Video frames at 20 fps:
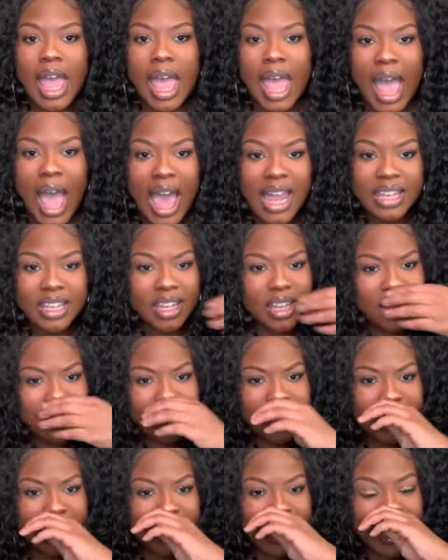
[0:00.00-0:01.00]
I love
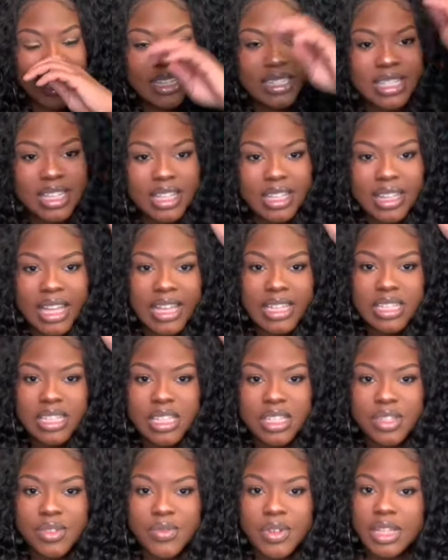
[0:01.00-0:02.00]
the lace and the lace
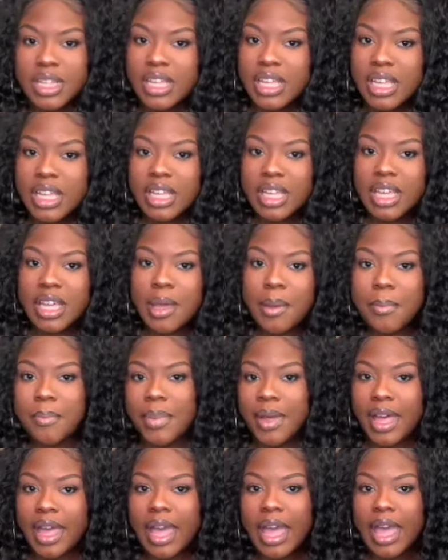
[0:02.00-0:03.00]
looks really good,
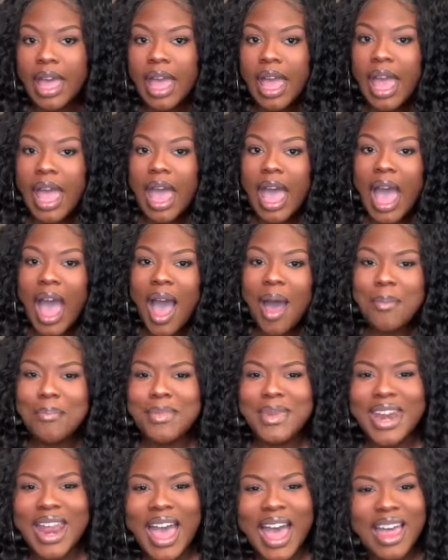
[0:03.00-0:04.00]
but
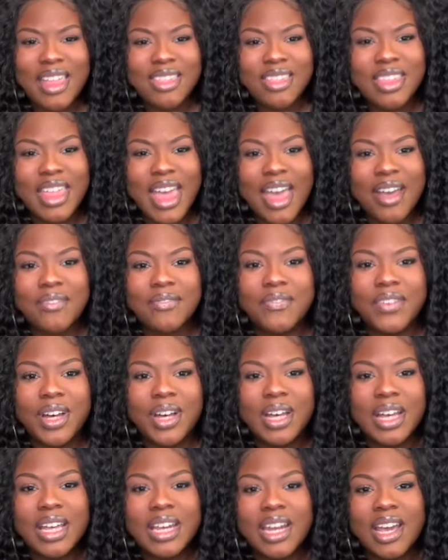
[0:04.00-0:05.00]
I'm not that
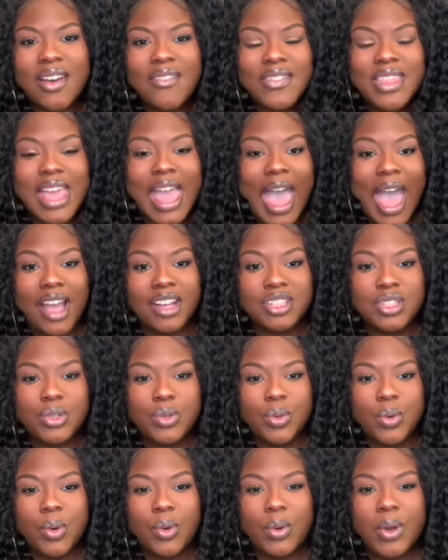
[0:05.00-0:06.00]
fond of the
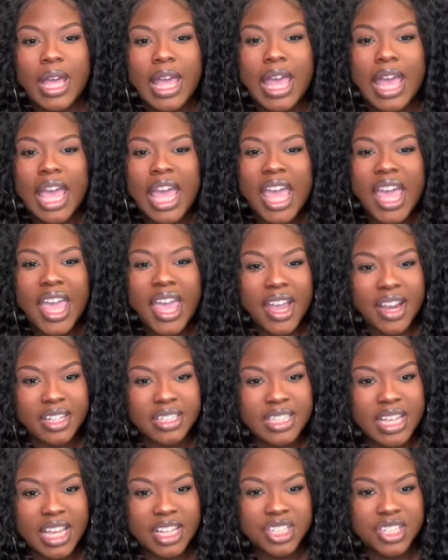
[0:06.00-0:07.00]
actual hair
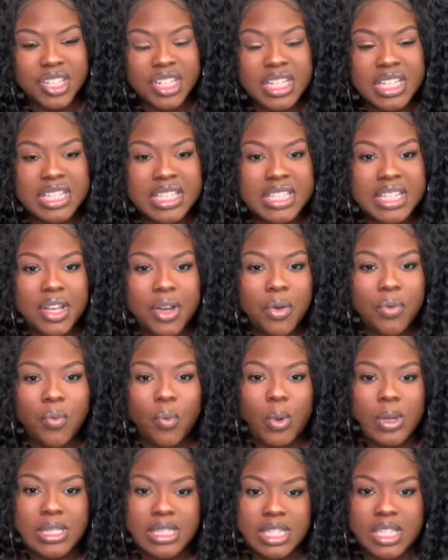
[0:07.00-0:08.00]
texture itself
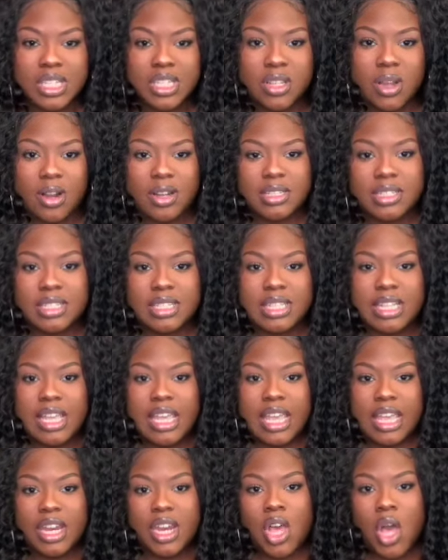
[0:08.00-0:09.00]
once it starts to
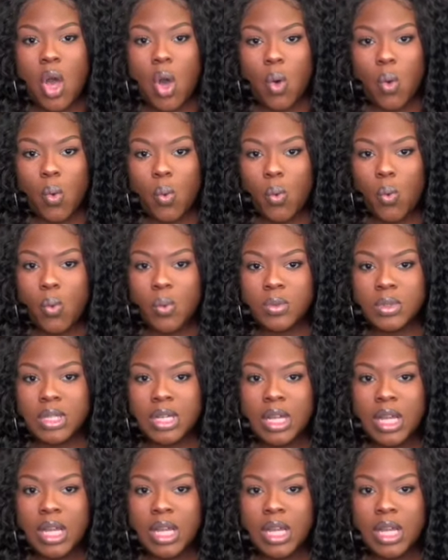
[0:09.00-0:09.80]
get old.